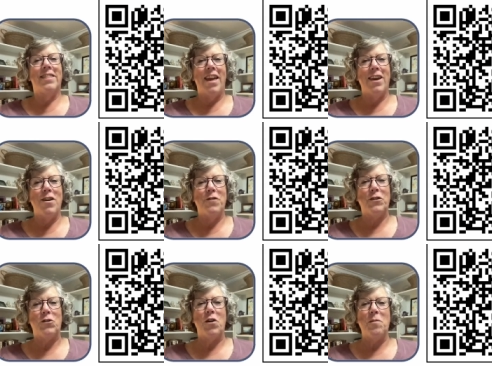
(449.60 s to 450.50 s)
Thank you for
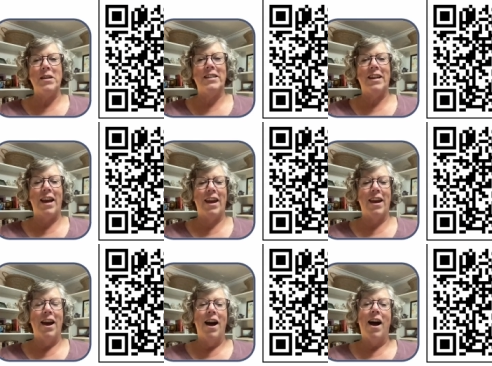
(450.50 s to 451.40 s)
joining me
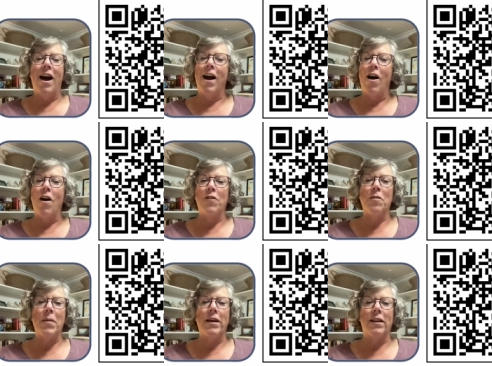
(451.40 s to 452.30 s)
today. I
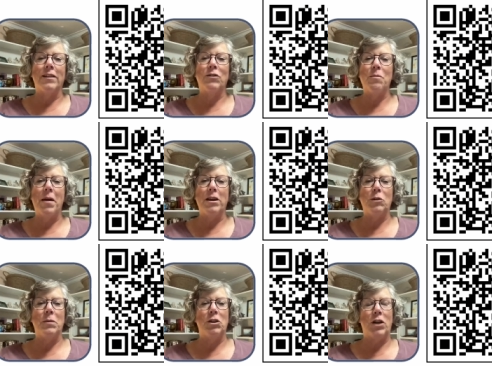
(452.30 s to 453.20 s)
offer my classroom
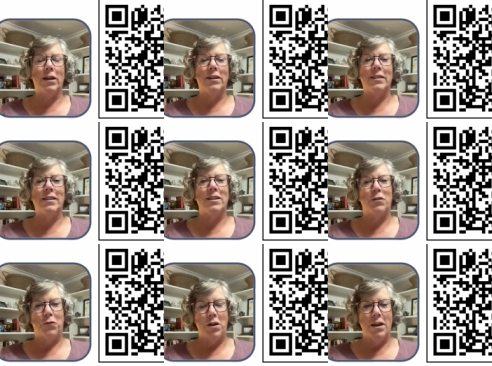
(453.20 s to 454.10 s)
management checklist as
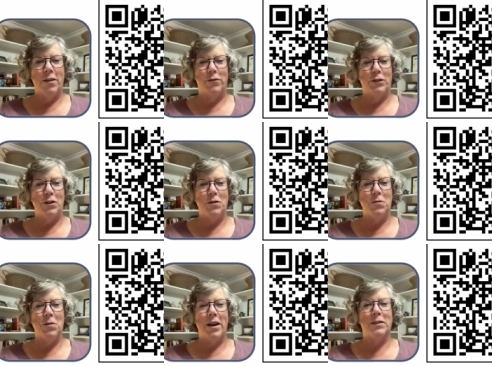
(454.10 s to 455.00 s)
a free gift to
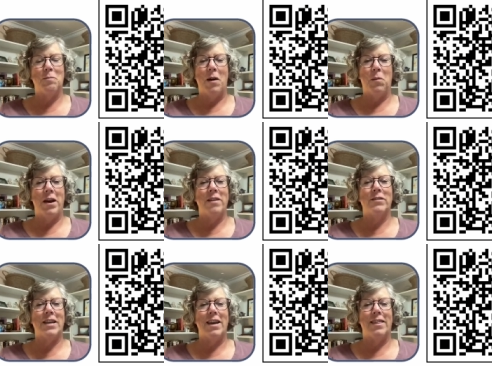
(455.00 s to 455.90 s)
you as my way of
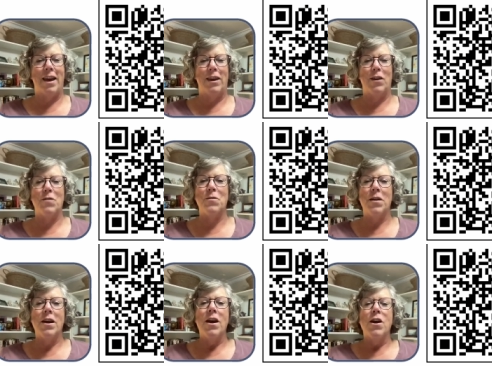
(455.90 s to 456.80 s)
saying thank you.
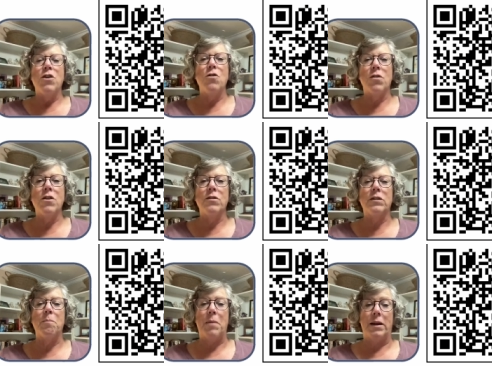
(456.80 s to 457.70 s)
You can
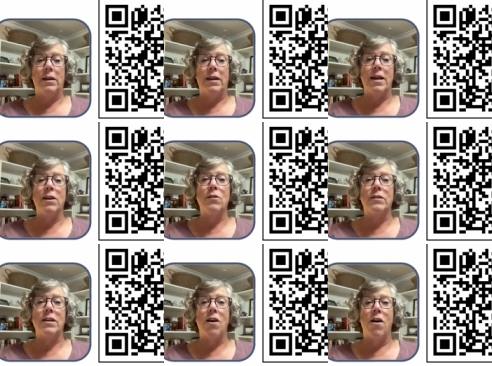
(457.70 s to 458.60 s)
use the bit.ly link you
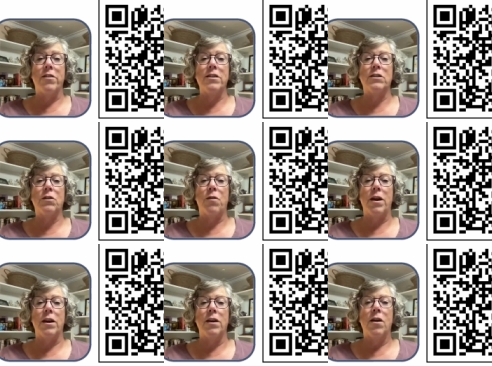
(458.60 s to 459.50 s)
see on the
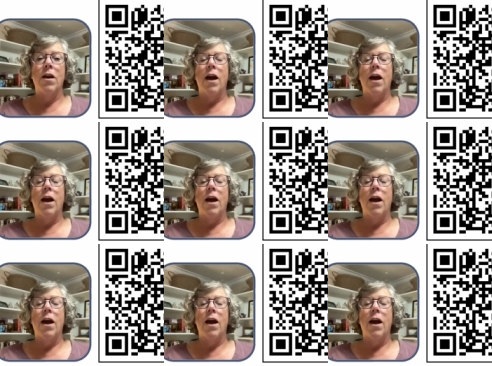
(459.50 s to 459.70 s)
screen,